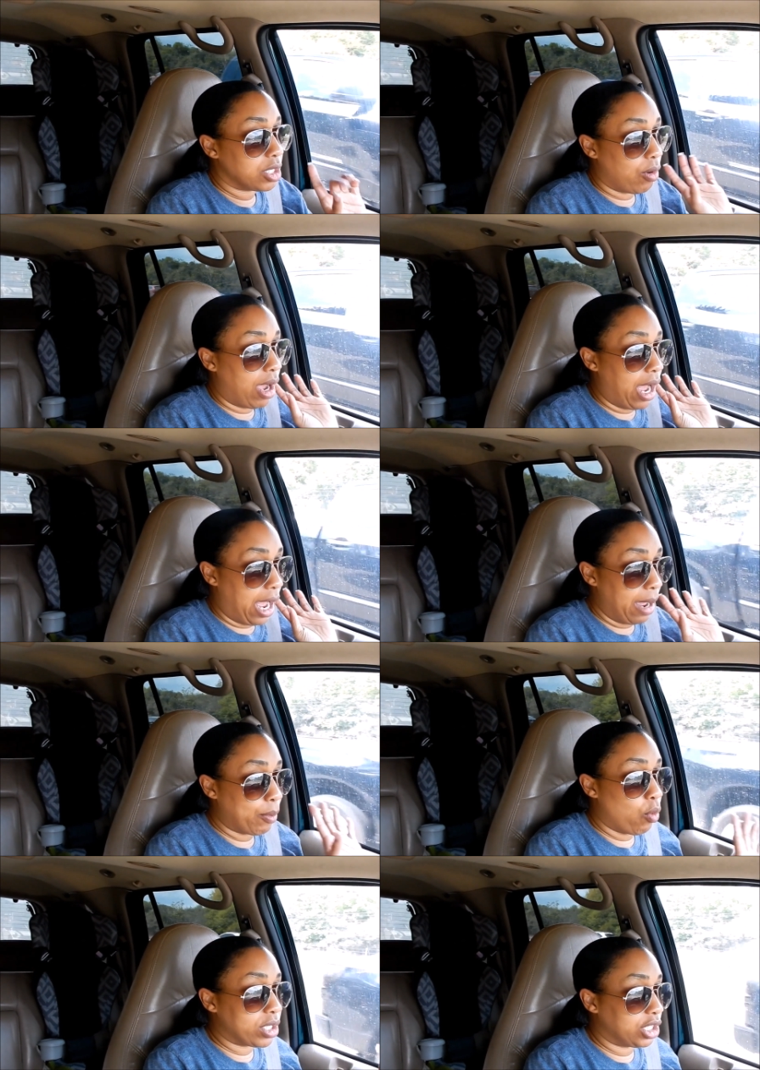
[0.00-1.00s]
So
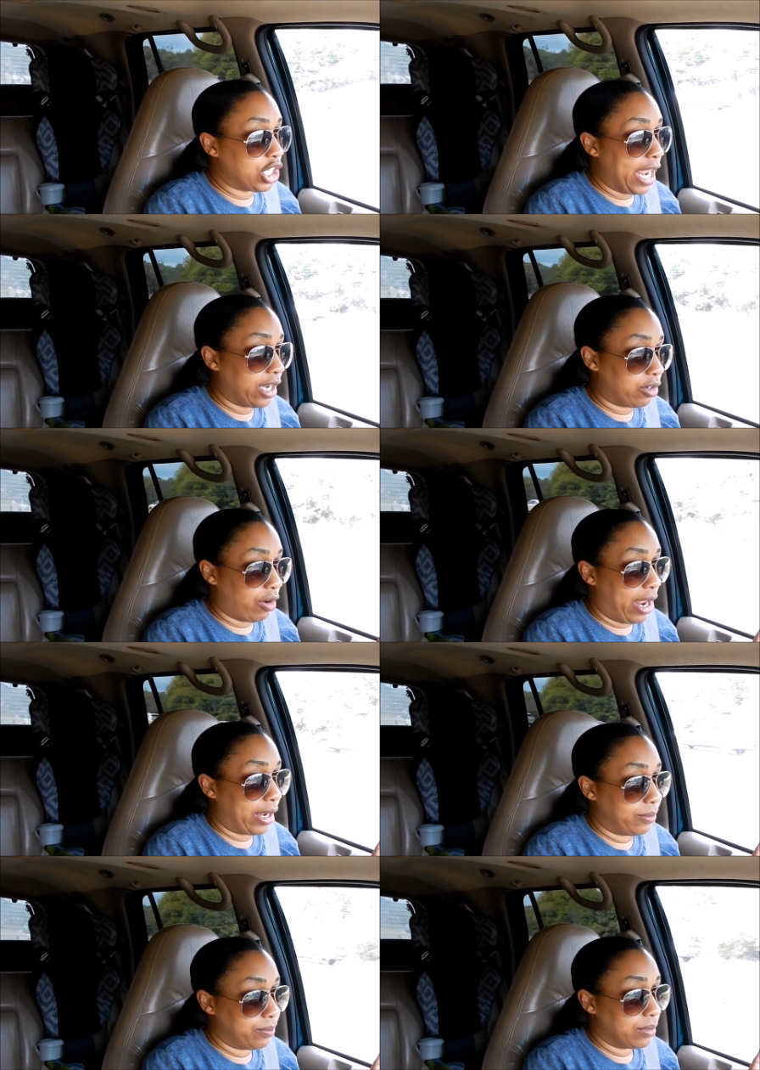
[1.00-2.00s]
I'm going to Jack and
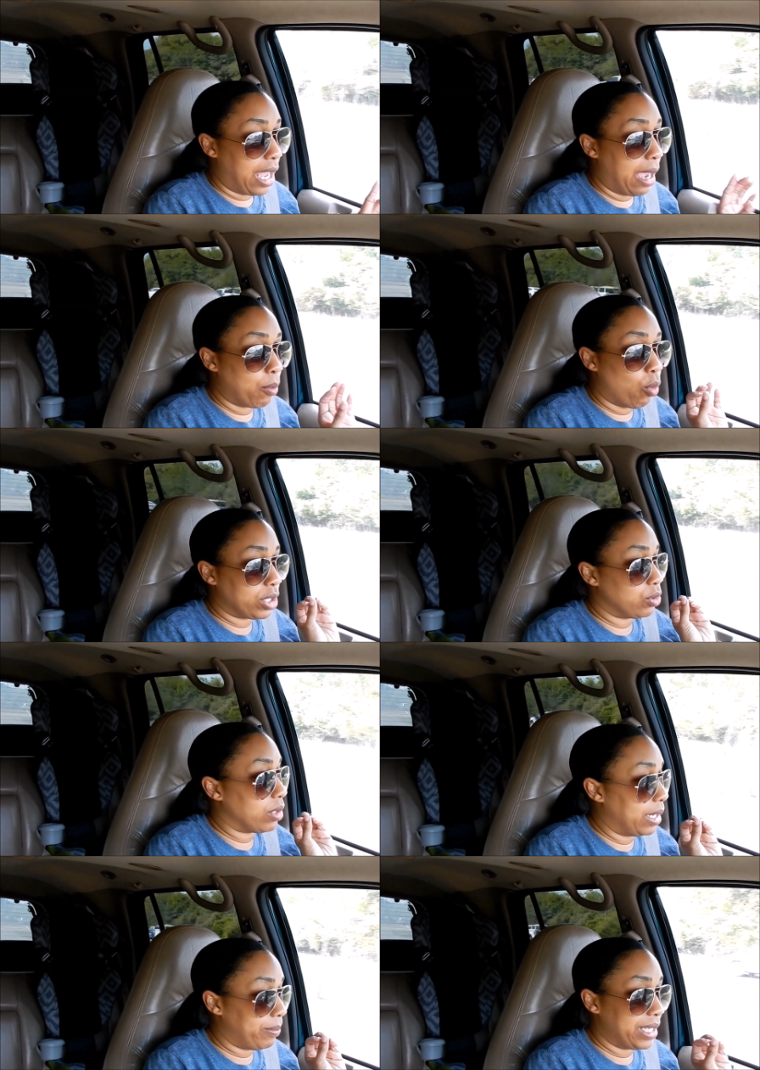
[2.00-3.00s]
Crack. I'm going to
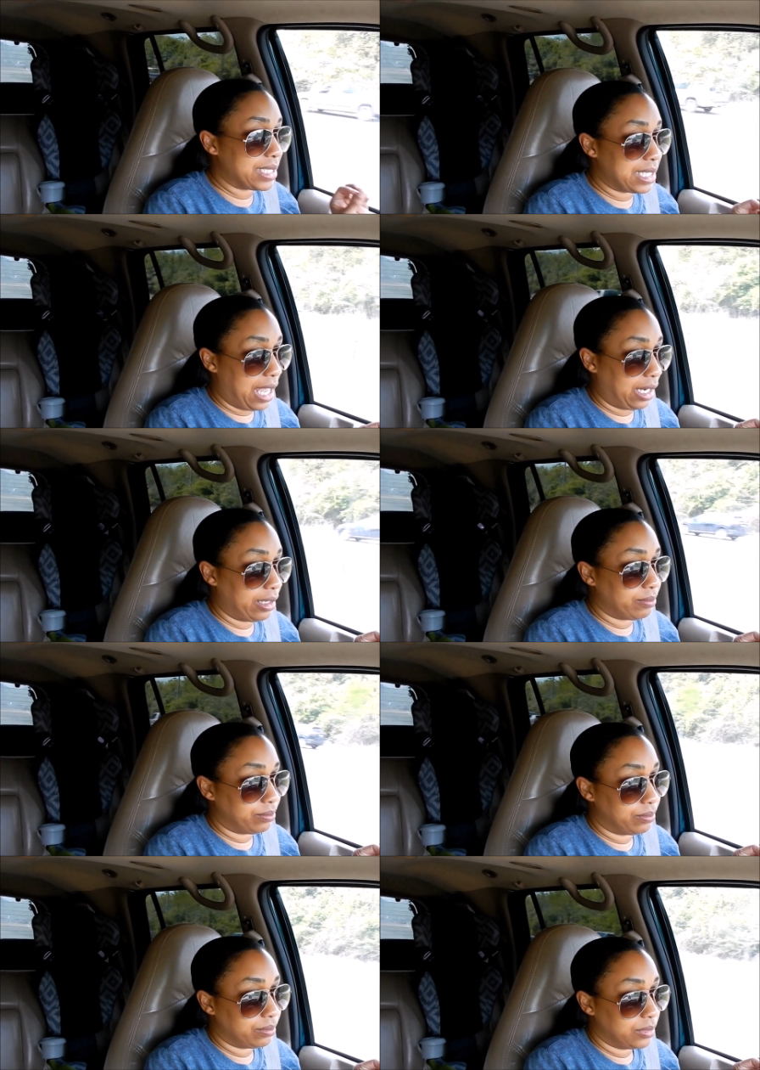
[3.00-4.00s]
get me a salad.
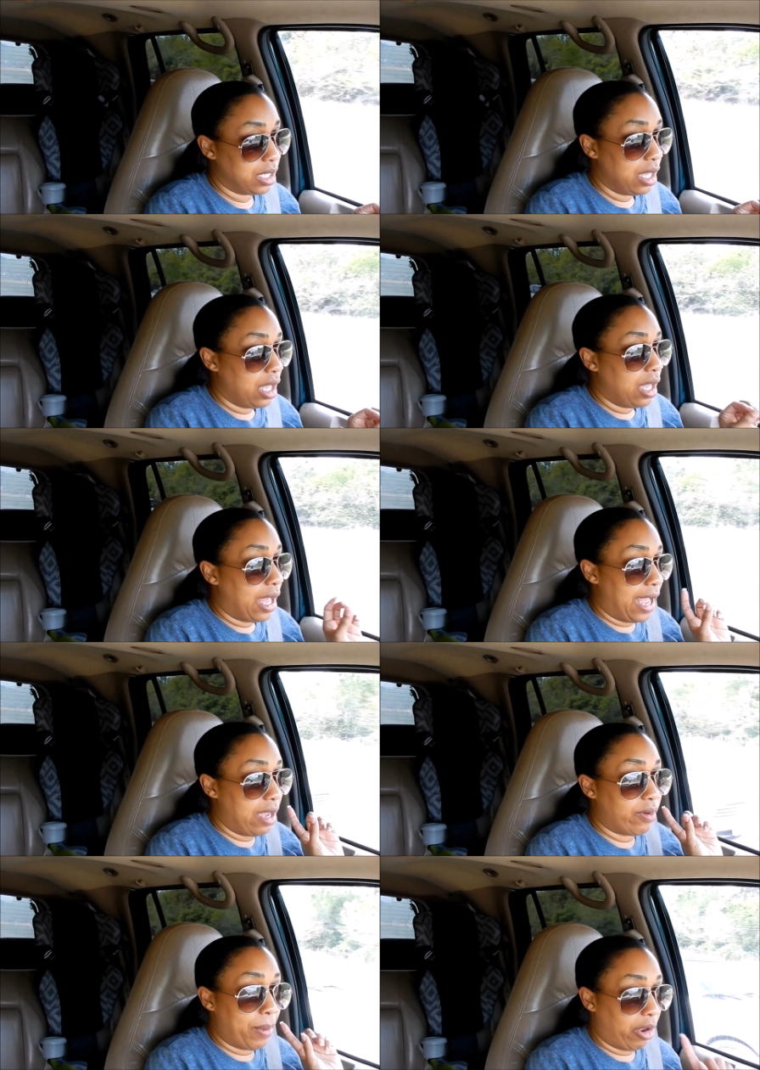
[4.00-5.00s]
I
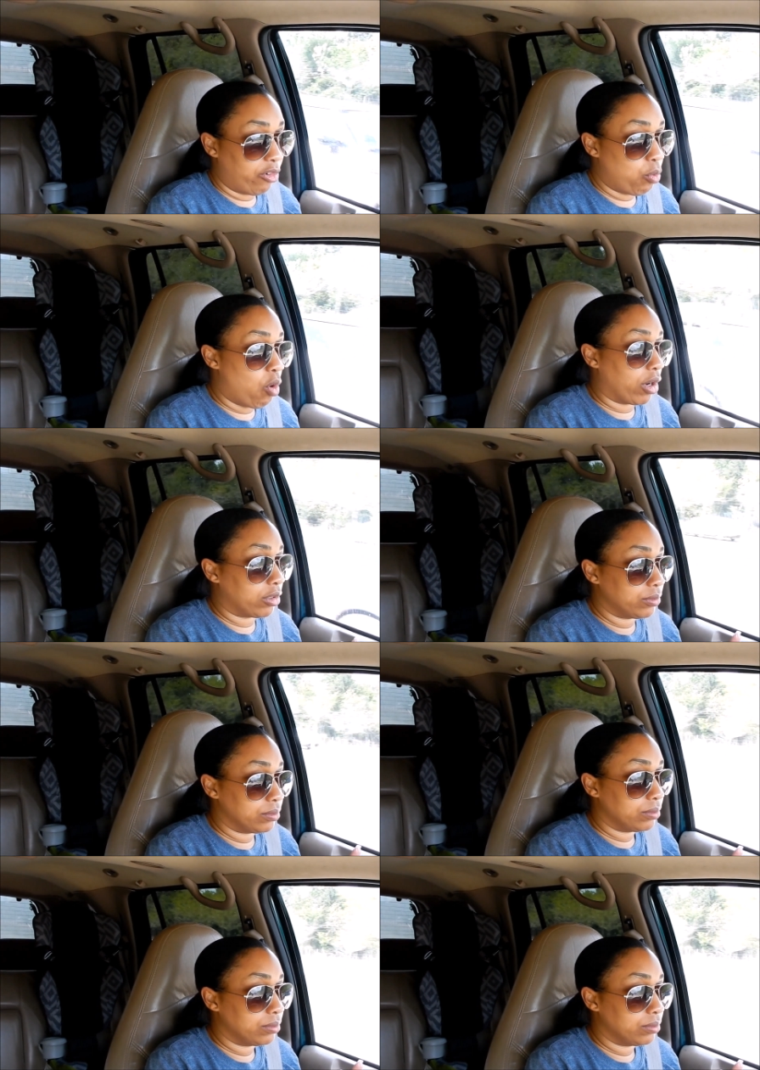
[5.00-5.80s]
have a bottle of water,